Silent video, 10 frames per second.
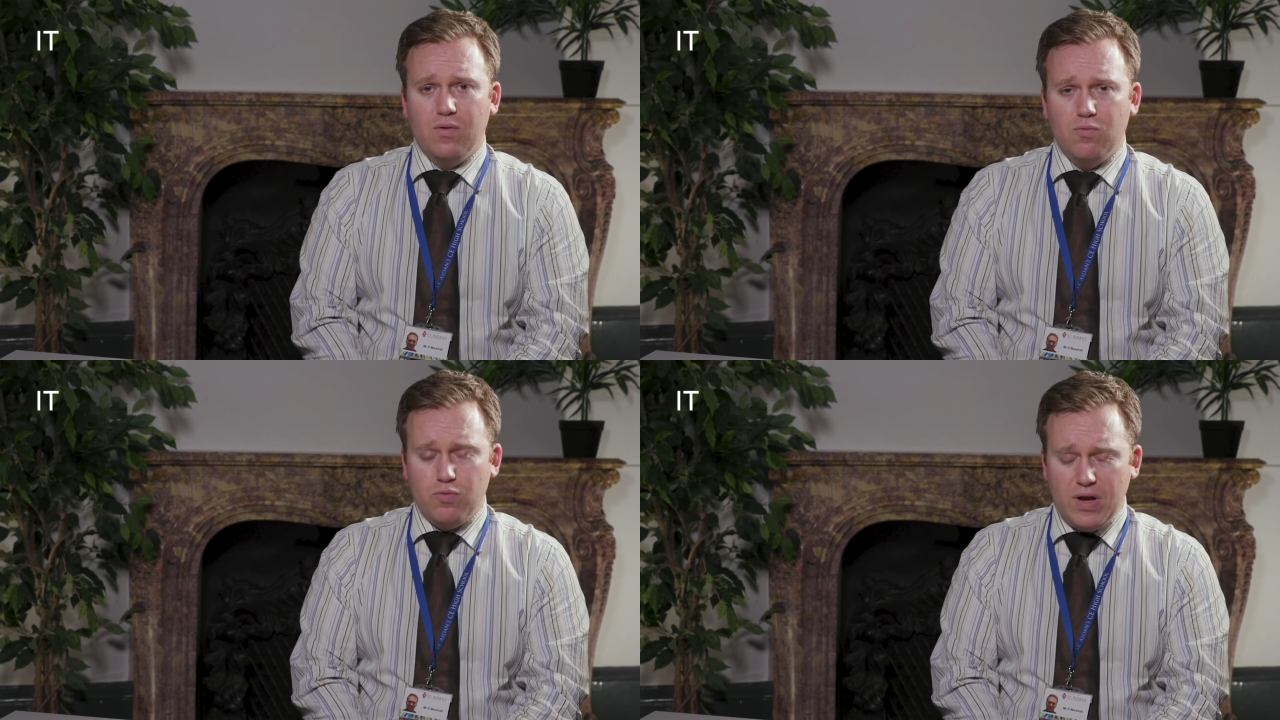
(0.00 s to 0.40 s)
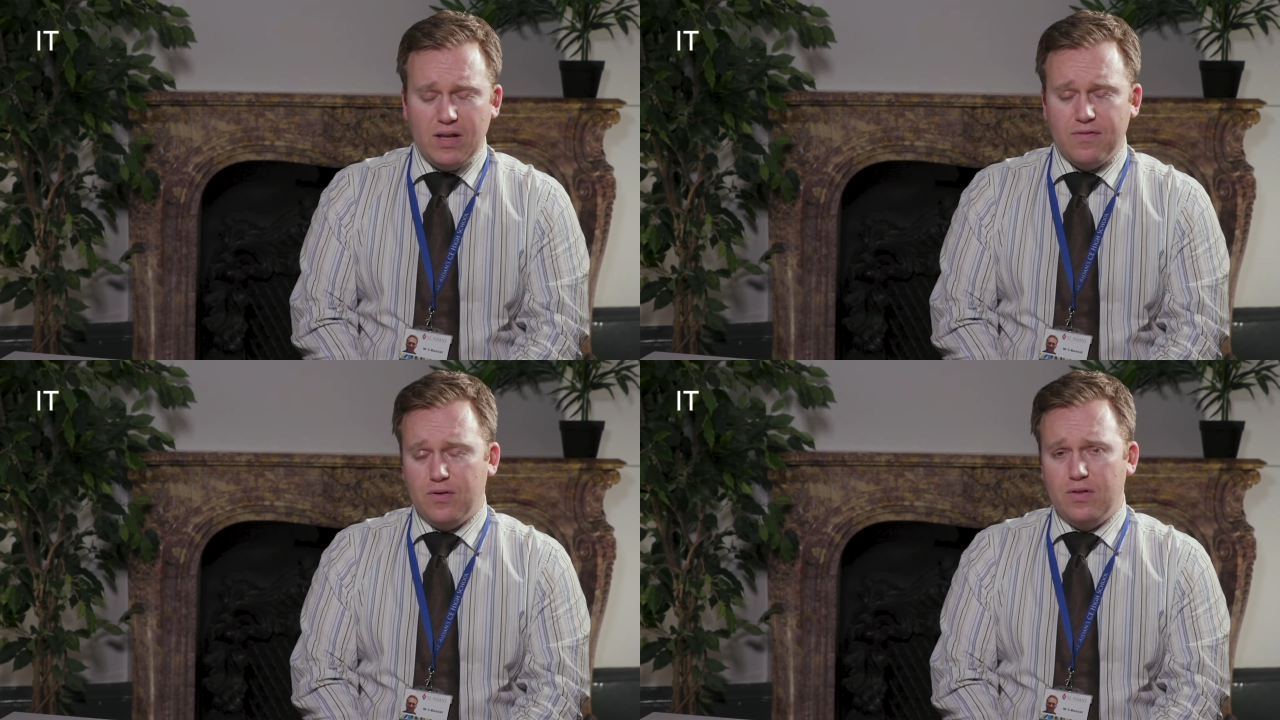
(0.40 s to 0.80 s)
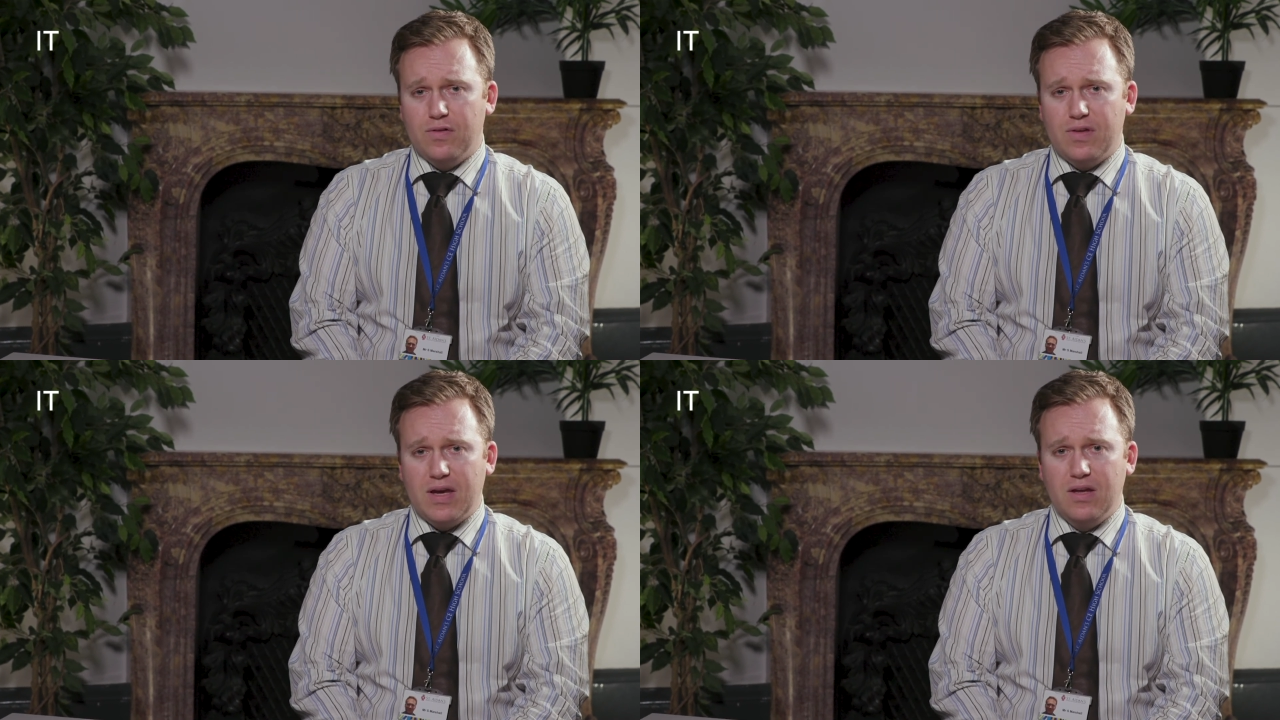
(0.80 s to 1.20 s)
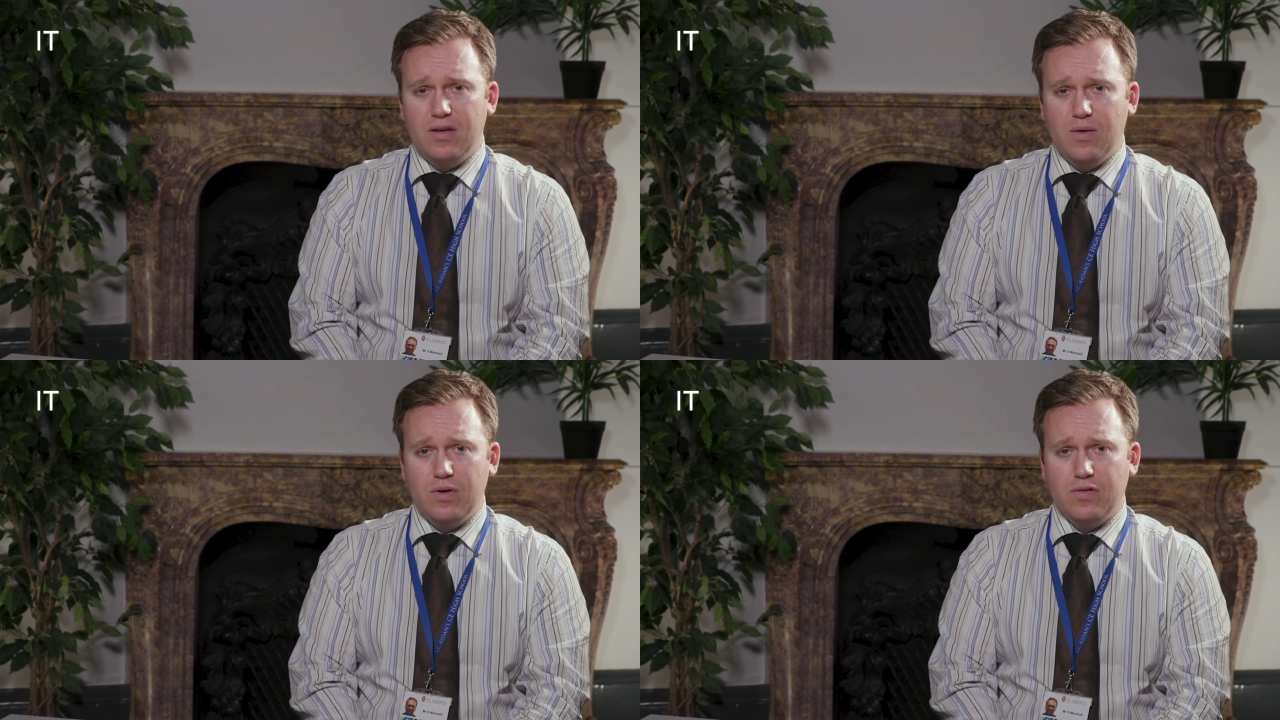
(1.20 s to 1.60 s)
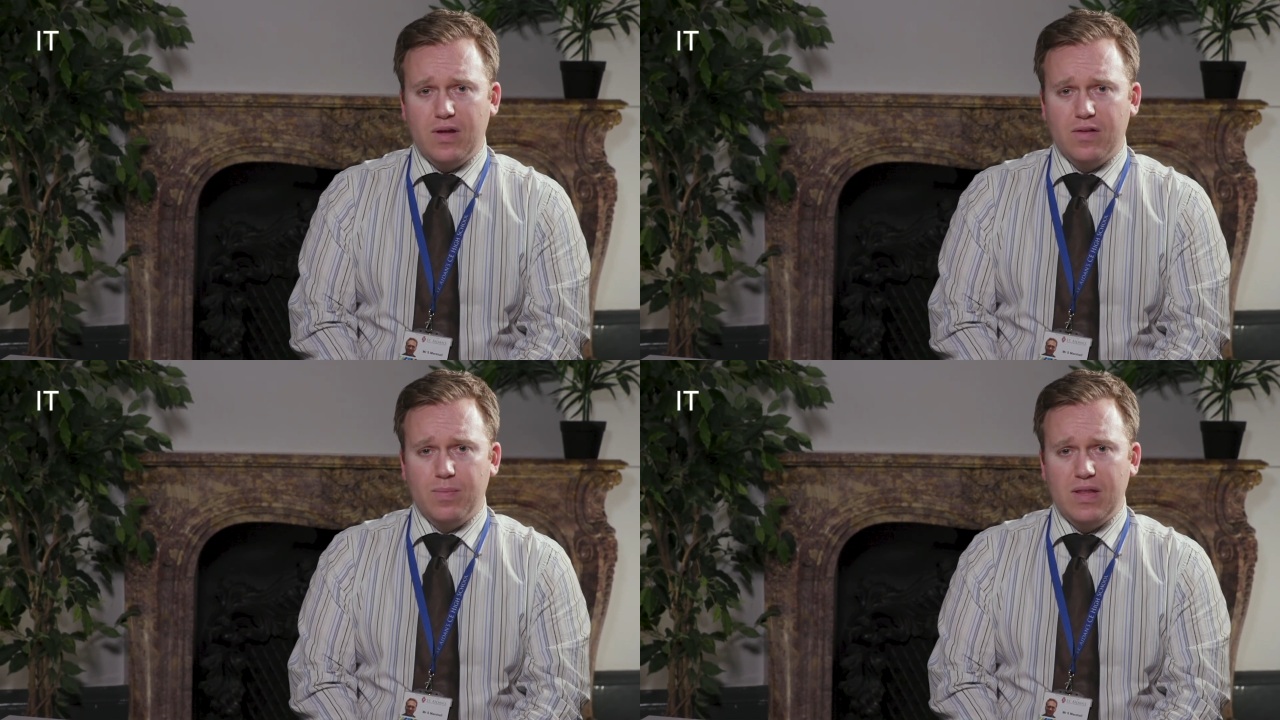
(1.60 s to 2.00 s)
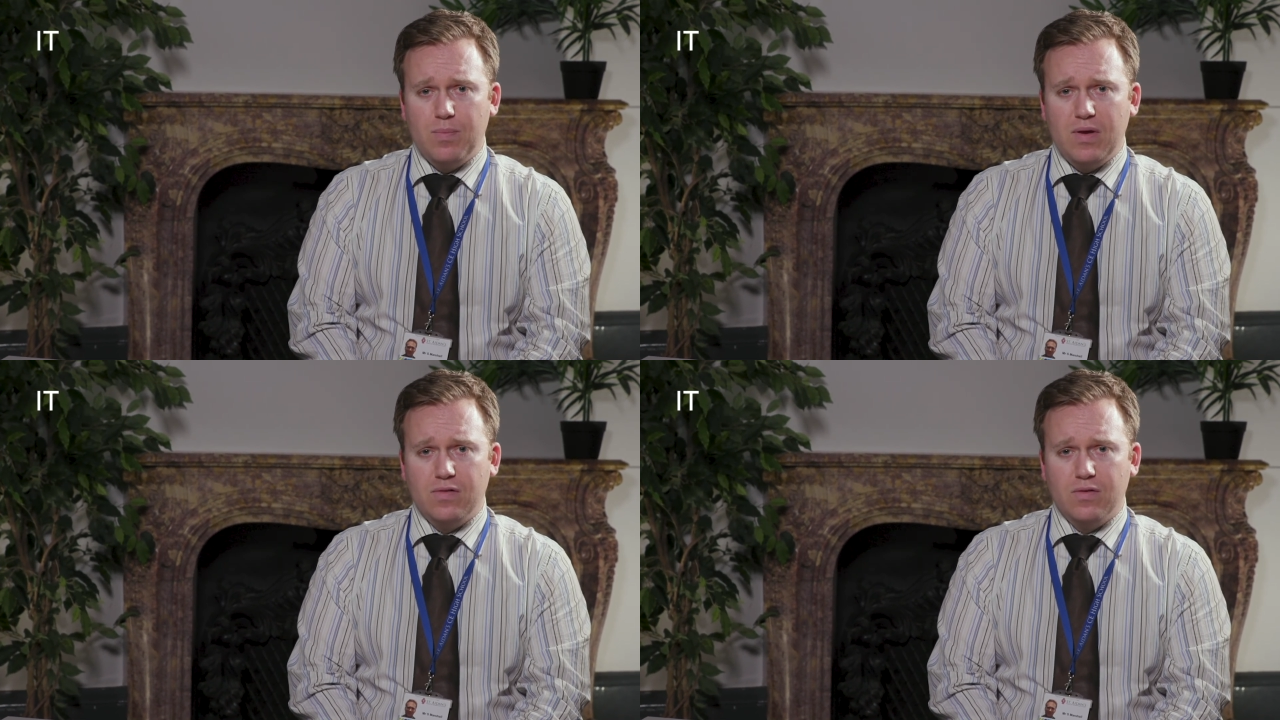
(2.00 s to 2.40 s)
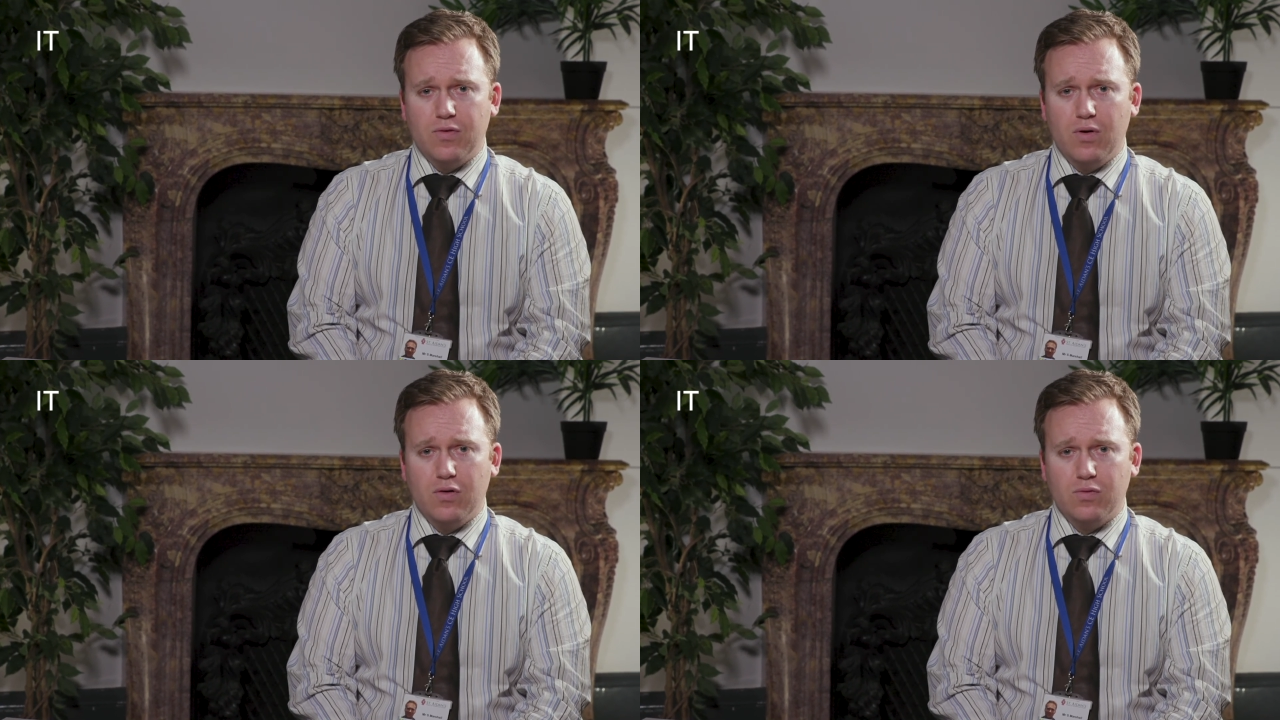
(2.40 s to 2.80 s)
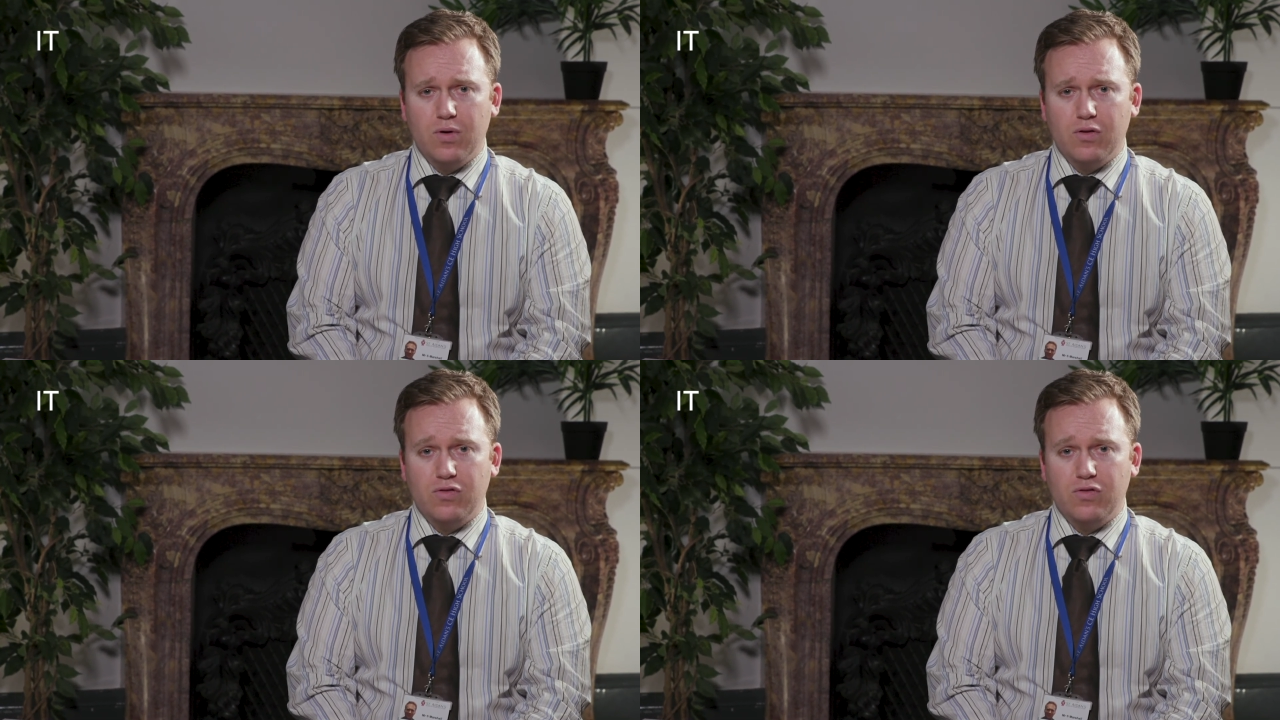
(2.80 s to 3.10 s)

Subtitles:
Really fun in the second year when you start to make the pieces of coursework.